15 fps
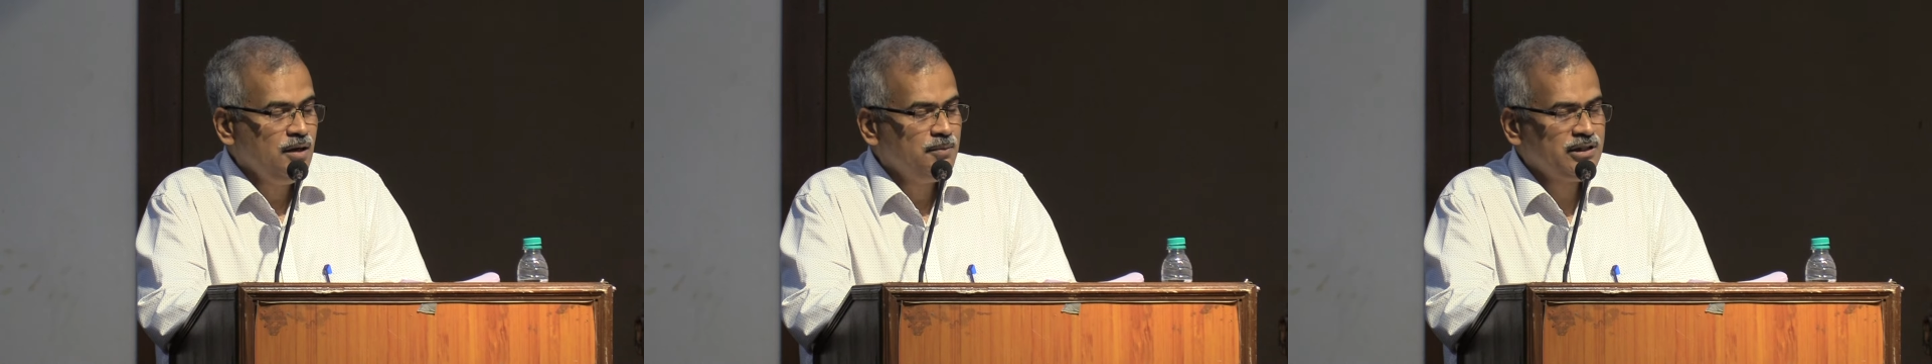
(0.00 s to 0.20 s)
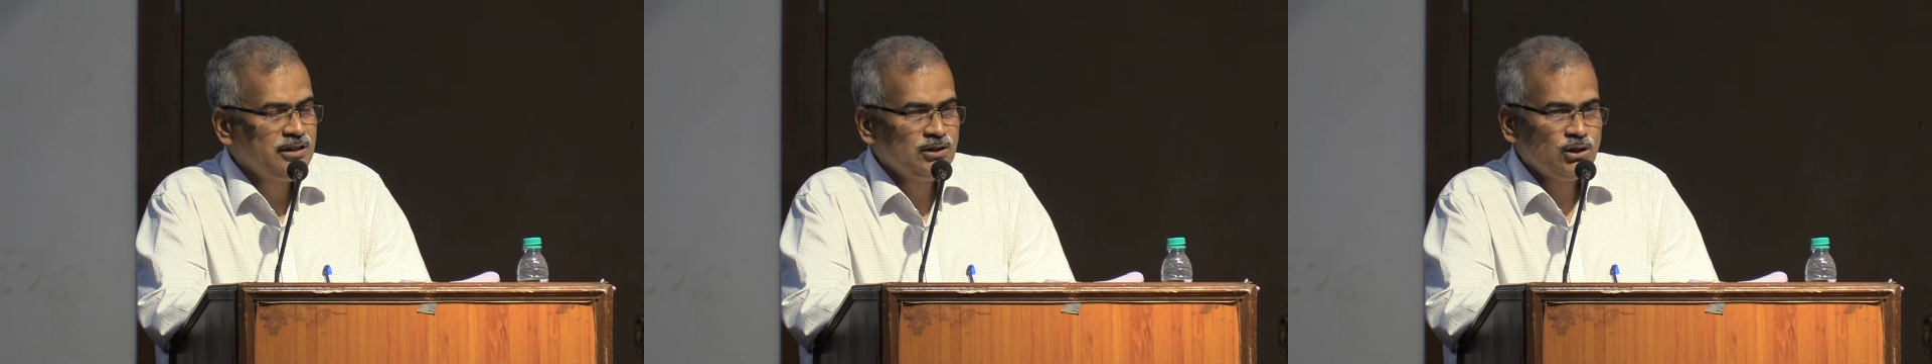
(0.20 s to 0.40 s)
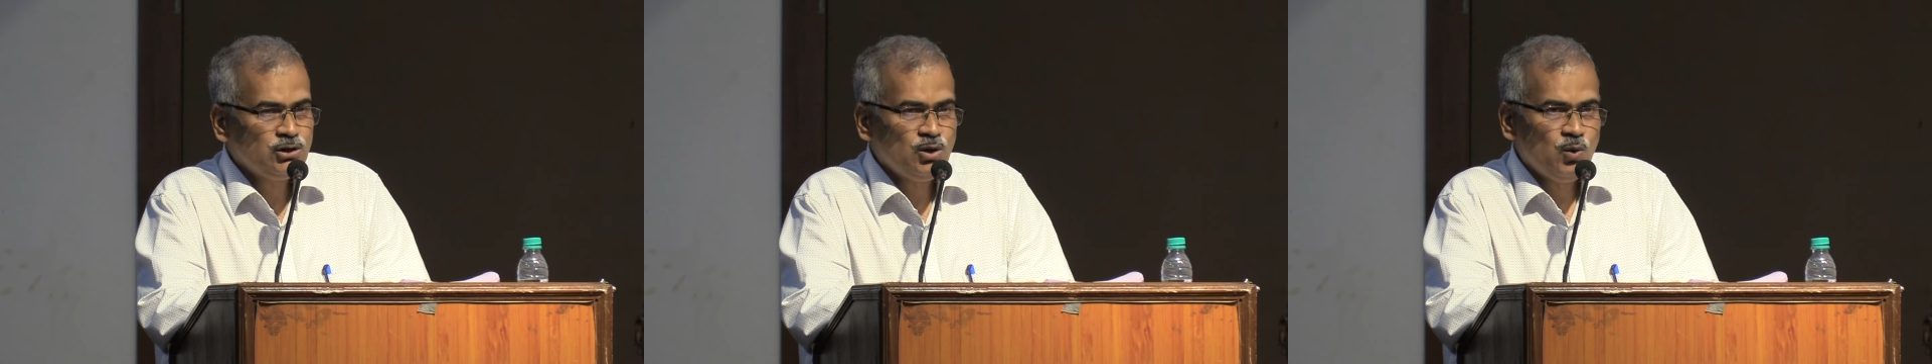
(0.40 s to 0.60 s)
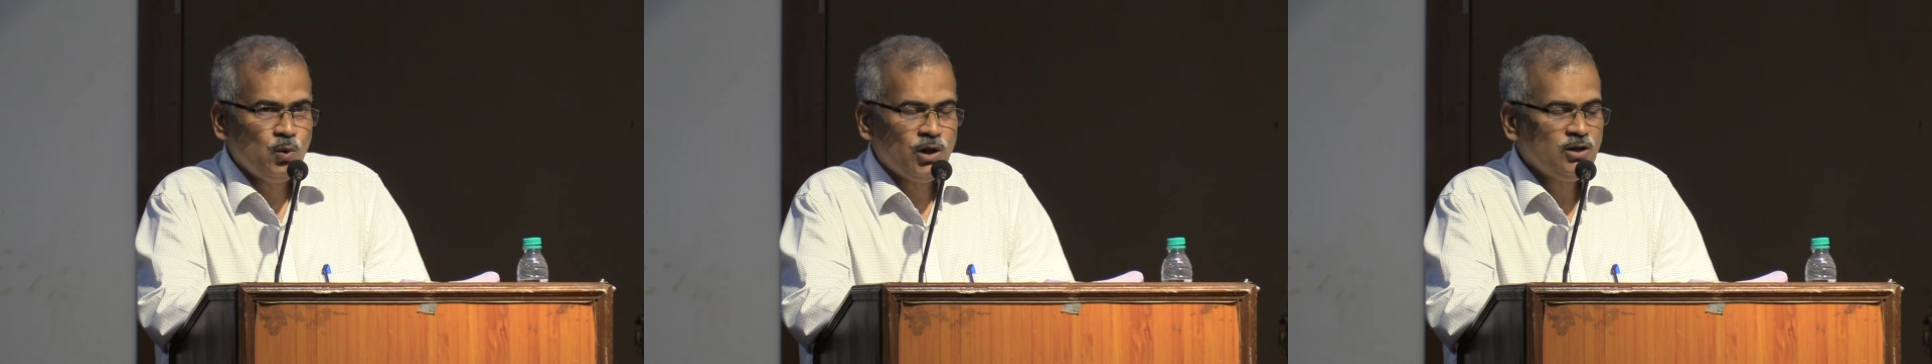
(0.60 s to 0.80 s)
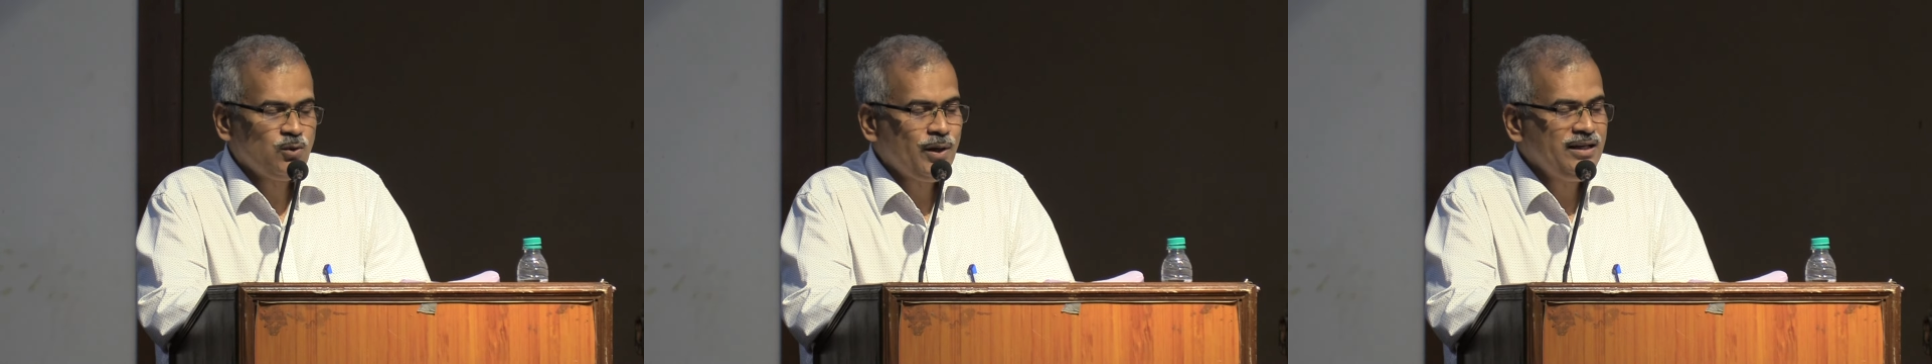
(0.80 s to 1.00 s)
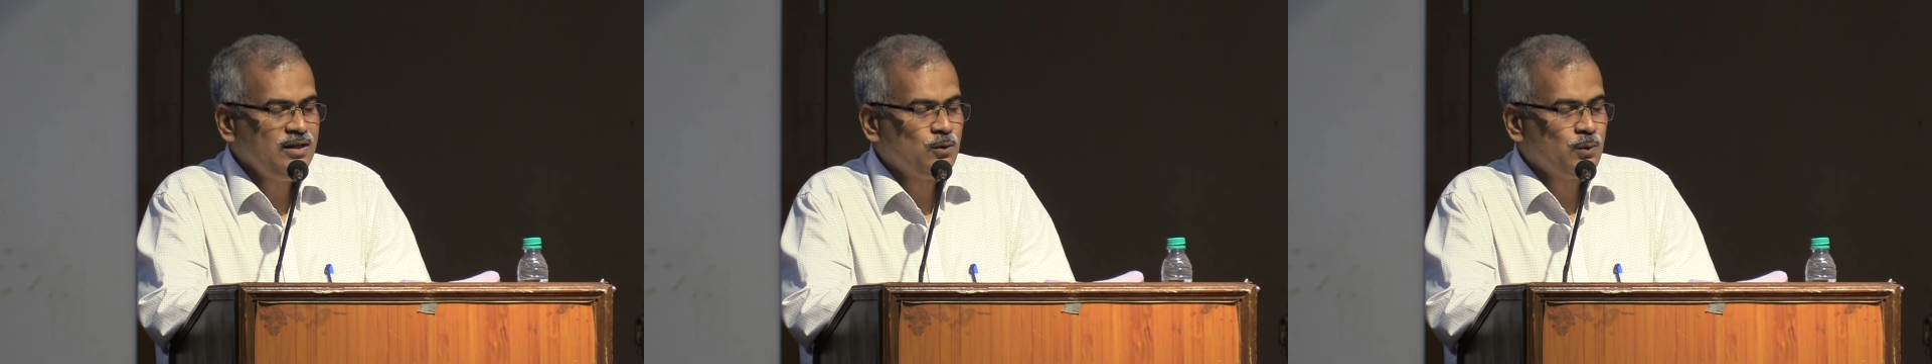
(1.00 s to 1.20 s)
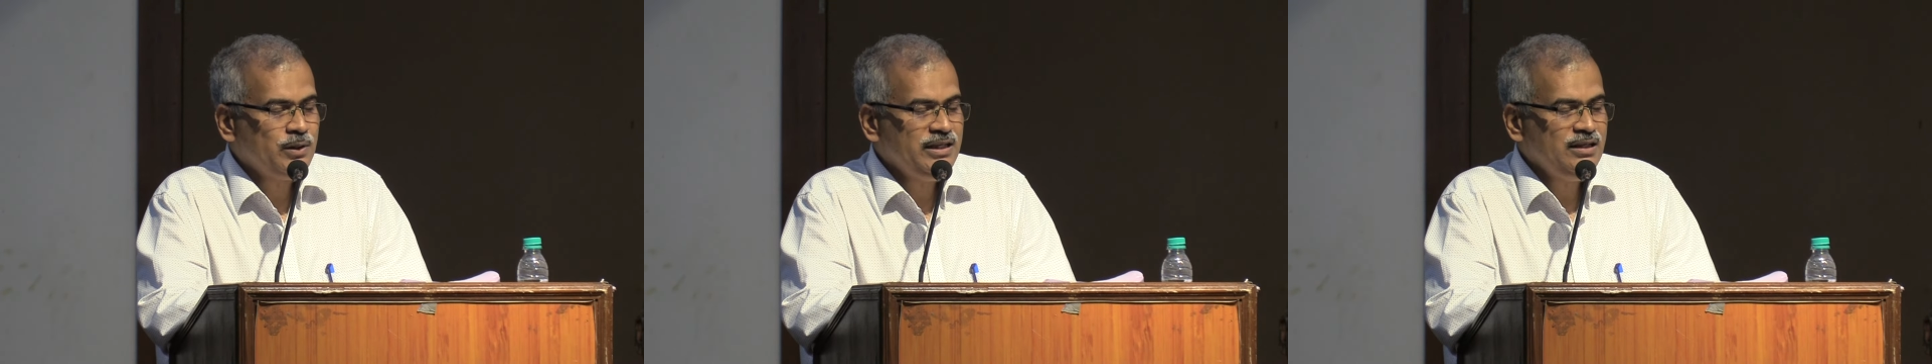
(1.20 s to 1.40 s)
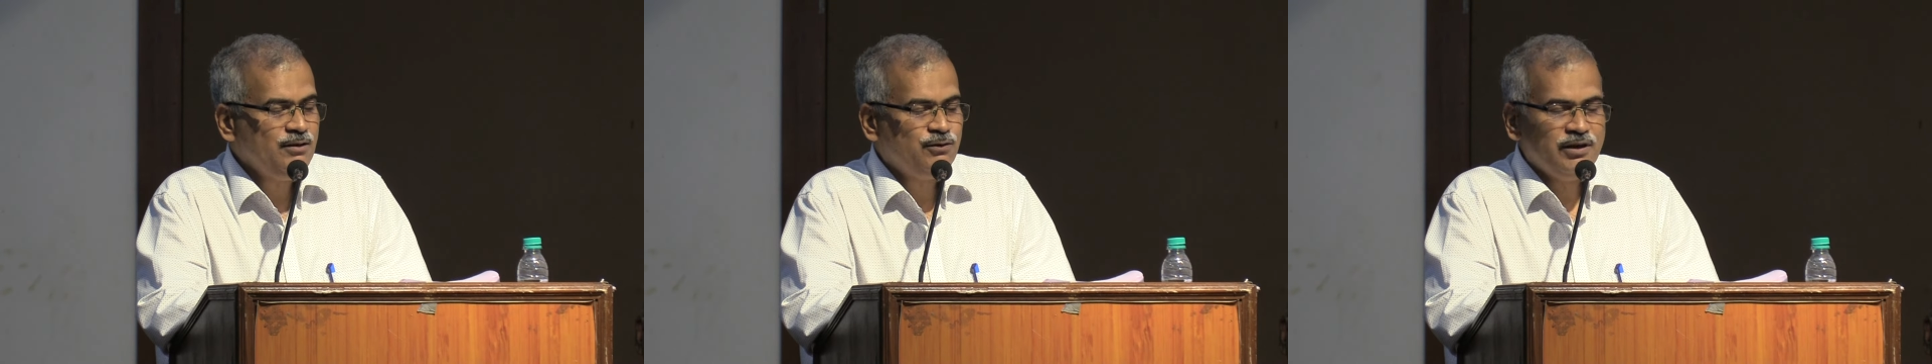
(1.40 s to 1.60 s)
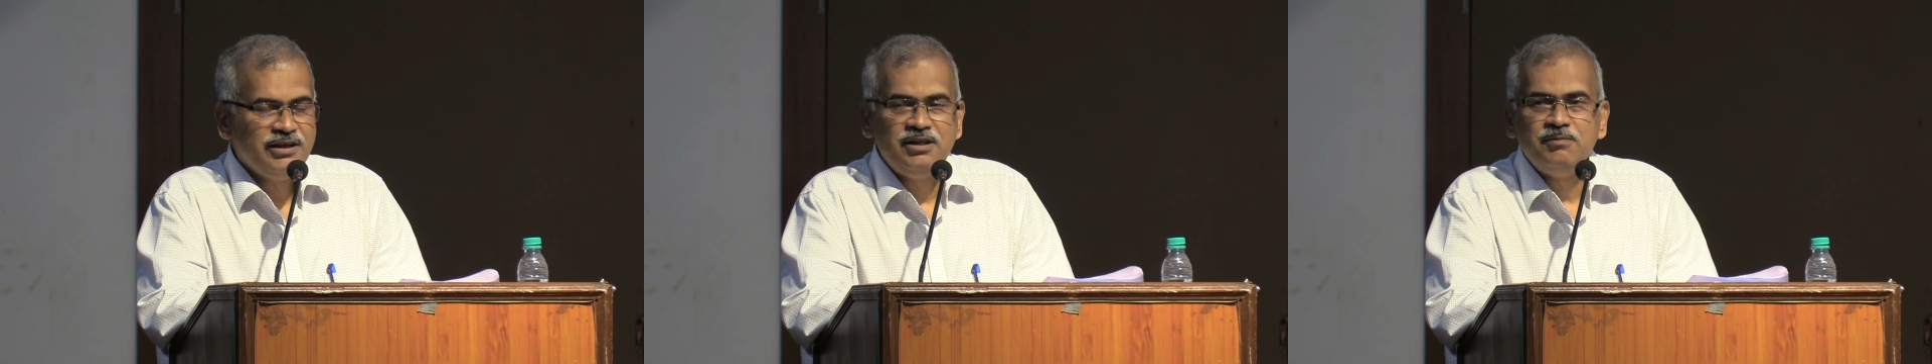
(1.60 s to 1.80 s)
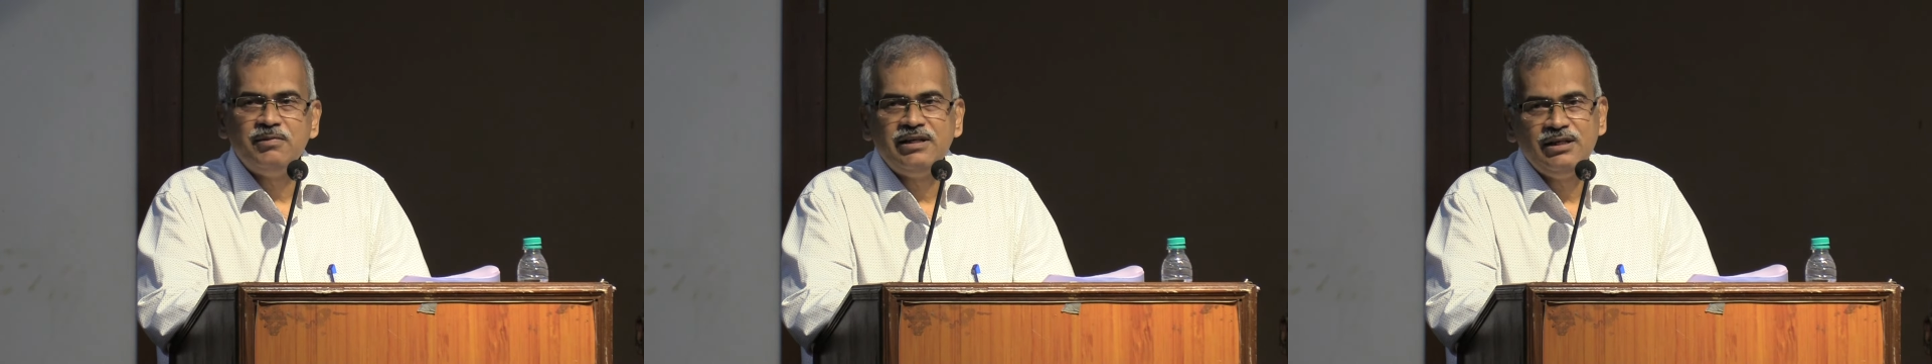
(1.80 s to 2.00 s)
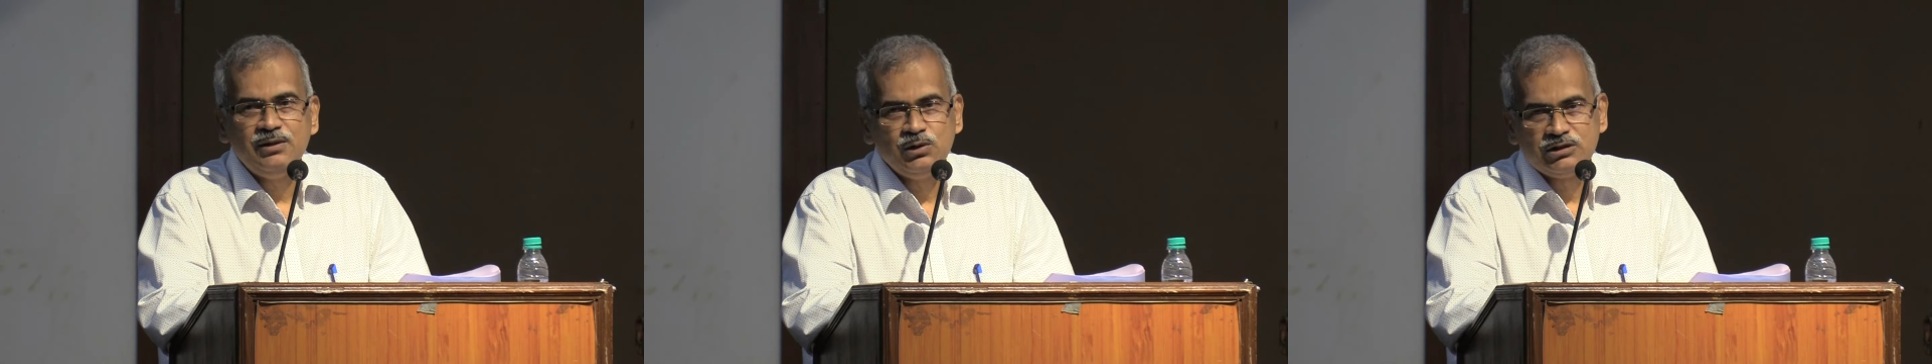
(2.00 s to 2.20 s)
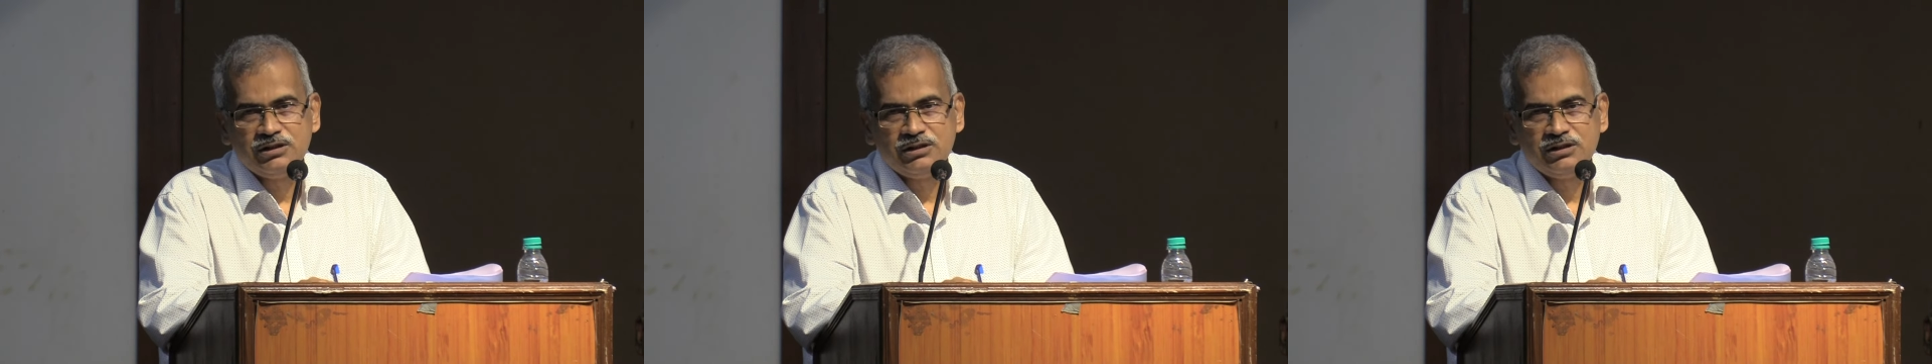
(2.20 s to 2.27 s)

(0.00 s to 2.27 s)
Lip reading: But it is also a worthwhile read for anybody who